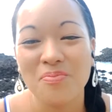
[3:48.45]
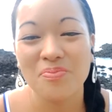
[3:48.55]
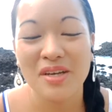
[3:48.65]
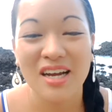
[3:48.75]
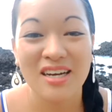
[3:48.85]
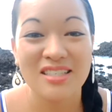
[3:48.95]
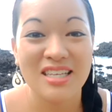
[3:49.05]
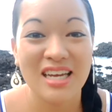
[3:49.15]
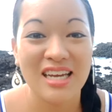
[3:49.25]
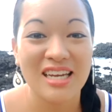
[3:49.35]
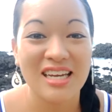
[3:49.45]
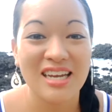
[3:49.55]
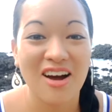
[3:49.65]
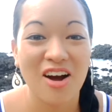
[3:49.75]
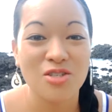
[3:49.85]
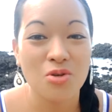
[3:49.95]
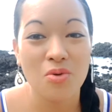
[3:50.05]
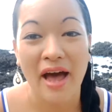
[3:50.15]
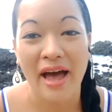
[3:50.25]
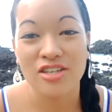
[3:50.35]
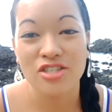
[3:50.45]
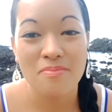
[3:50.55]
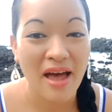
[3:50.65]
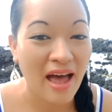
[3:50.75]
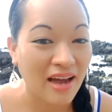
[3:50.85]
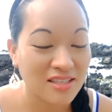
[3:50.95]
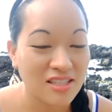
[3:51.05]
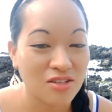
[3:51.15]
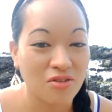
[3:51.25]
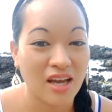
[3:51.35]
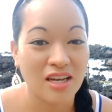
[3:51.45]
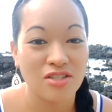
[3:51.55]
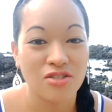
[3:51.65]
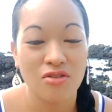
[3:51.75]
because they are so action-packed and they're like